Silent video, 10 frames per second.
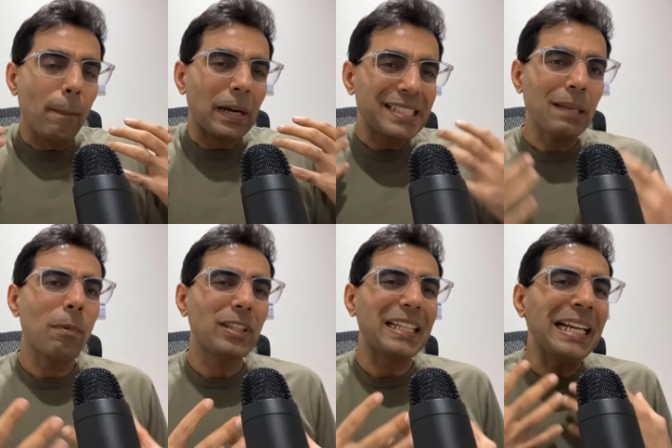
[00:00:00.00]
but
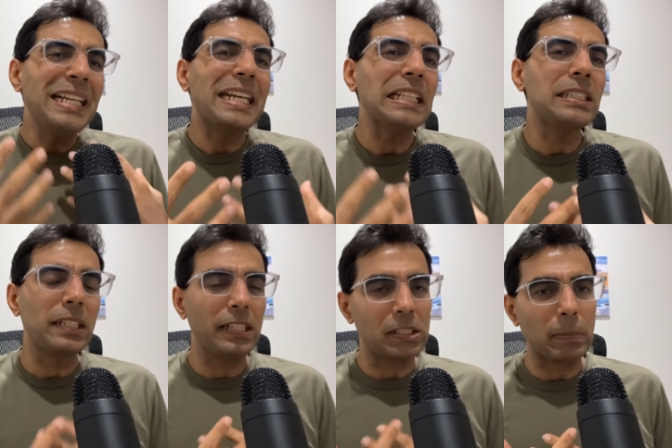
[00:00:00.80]
somehow that
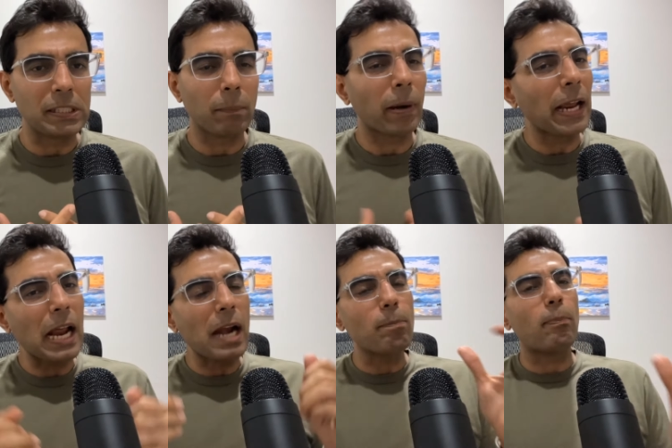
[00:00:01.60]
intensity is missing. But I
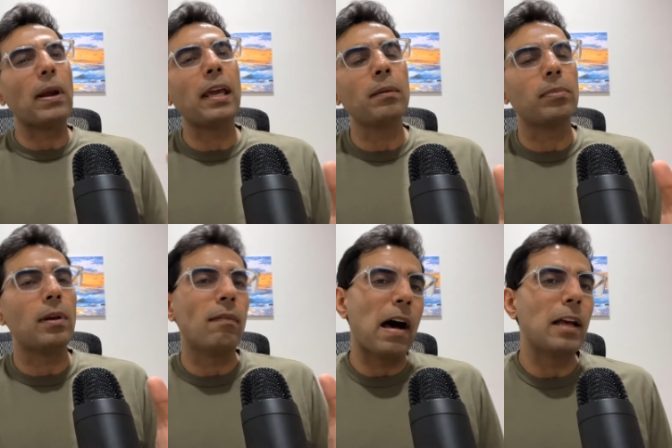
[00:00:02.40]
can't blame
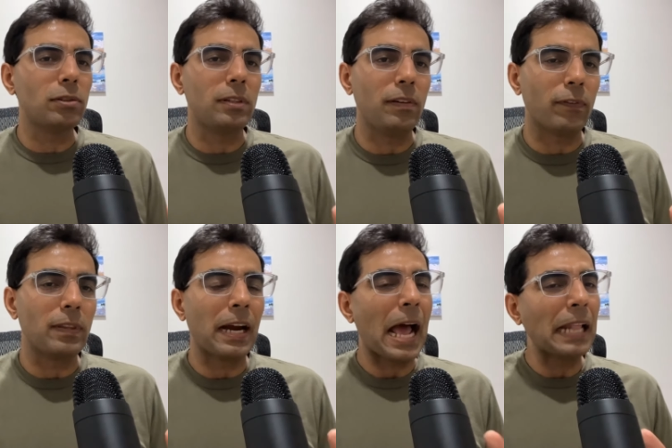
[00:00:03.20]
Nawazuddin for
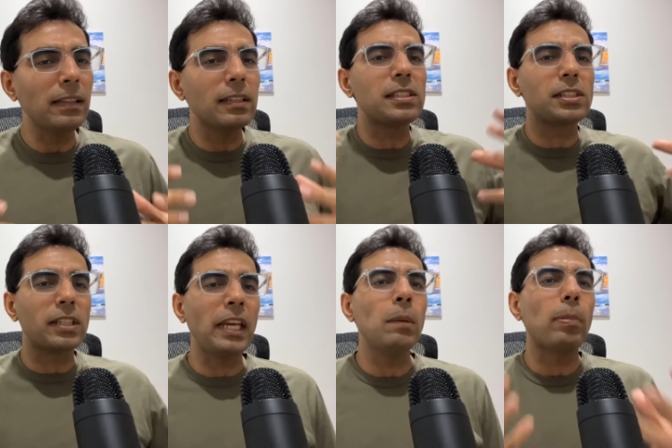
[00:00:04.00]
that. I think the
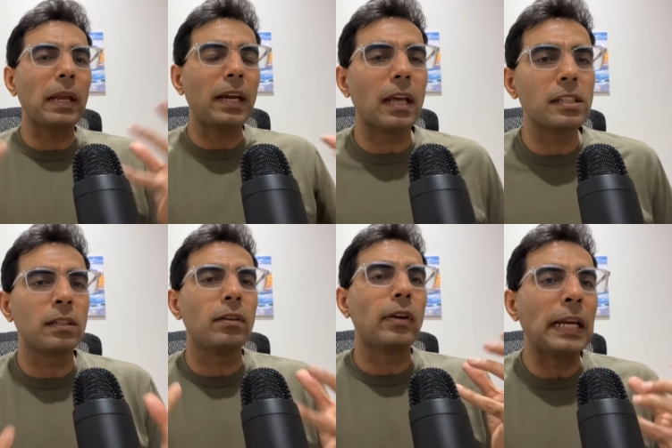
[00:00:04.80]
screenplay
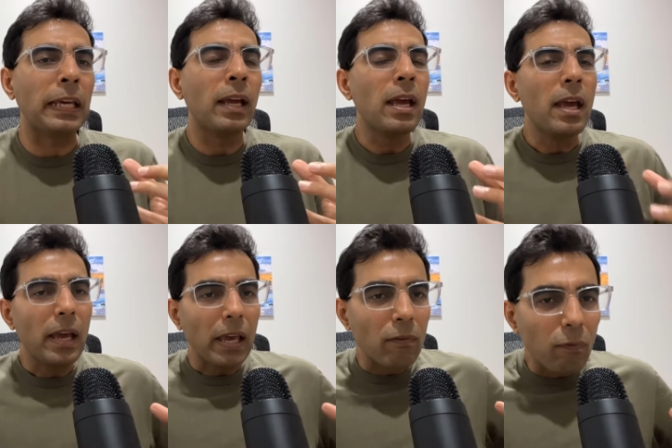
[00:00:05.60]
doesn't really
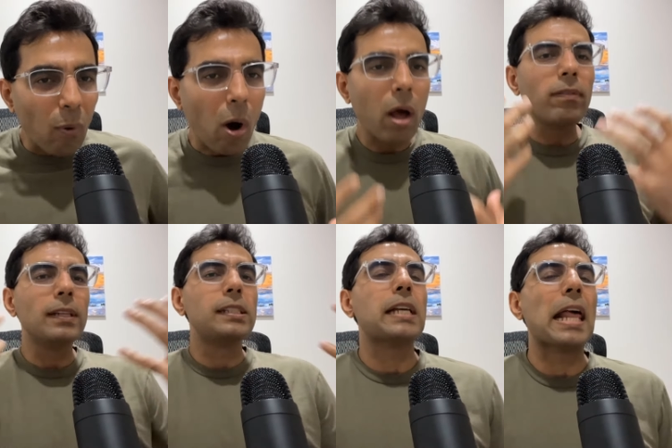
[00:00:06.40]
evolve
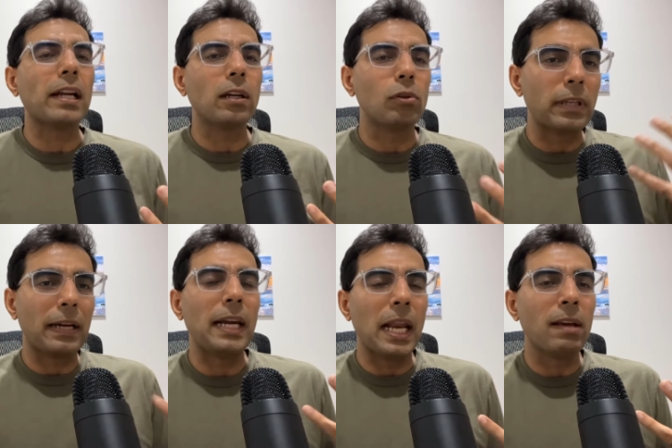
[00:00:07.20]
his character to
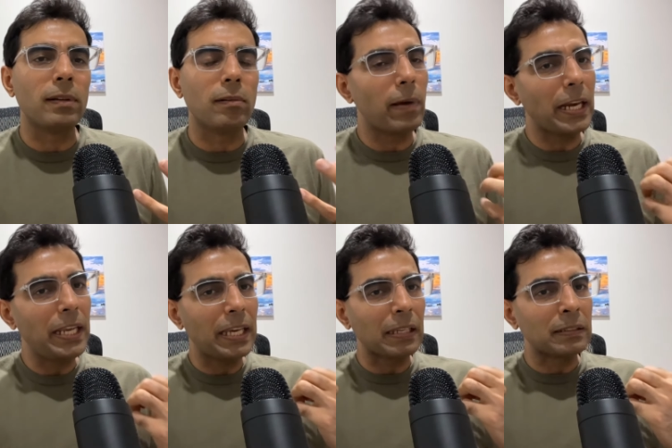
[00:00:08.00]
that level where
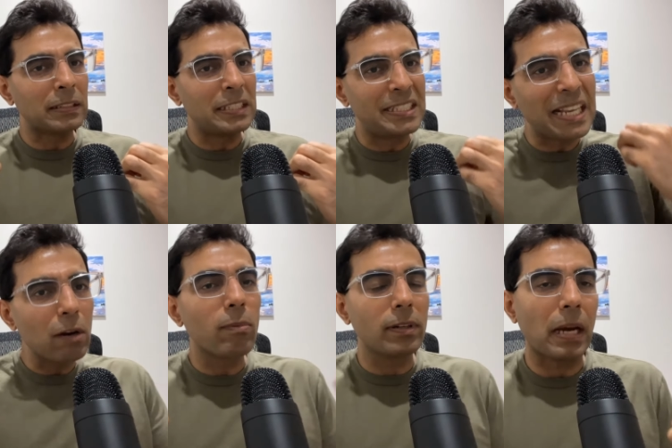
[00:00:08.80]
he can
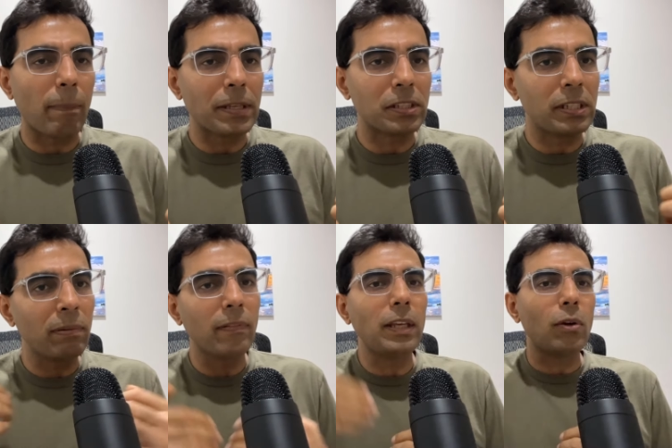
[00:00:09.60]
deliver that message.
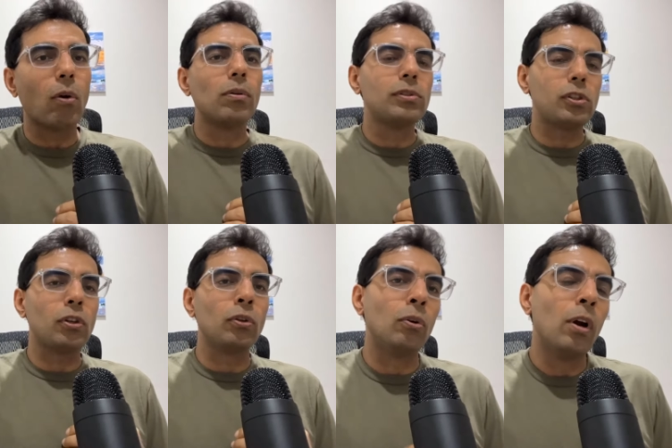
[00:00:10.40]
Even when he goes
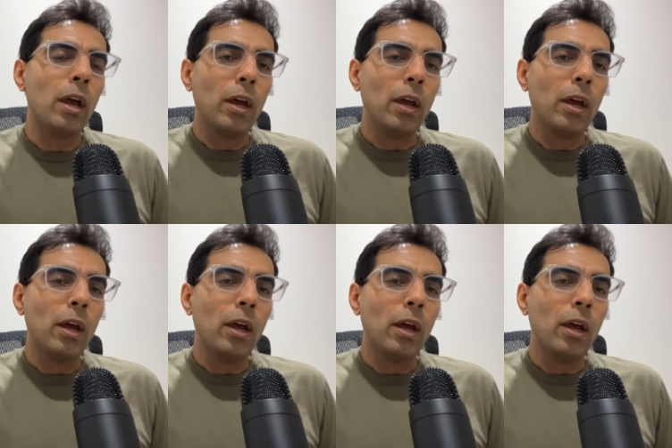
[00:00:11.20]
to